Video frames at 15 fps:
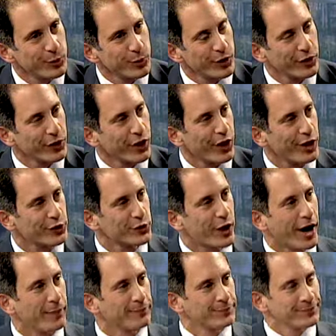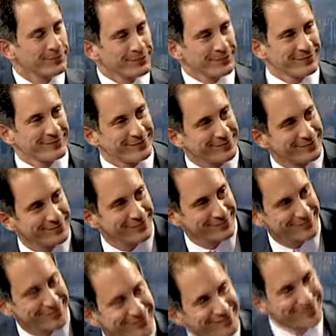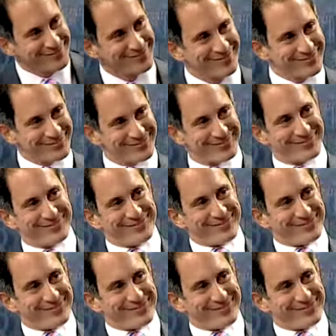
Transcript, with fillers: will the call drop? Well, you know,